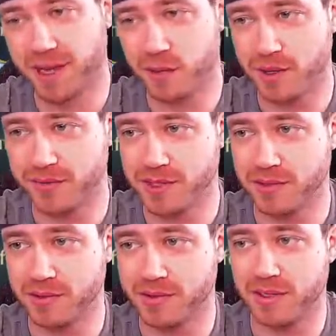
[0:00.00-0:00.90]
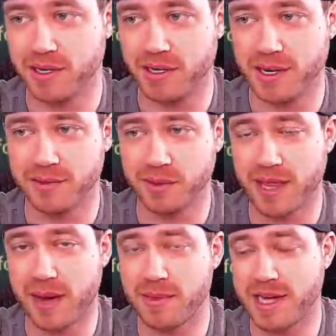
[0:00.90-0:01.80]
on wave 2. And again, with that
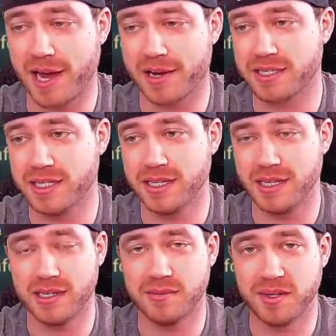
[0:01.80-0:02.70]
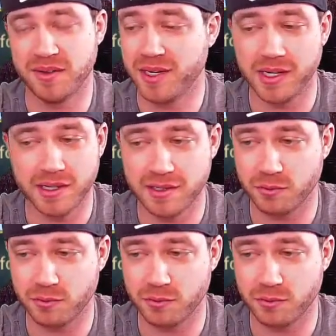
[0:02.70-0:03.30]
much accuracy in PvE,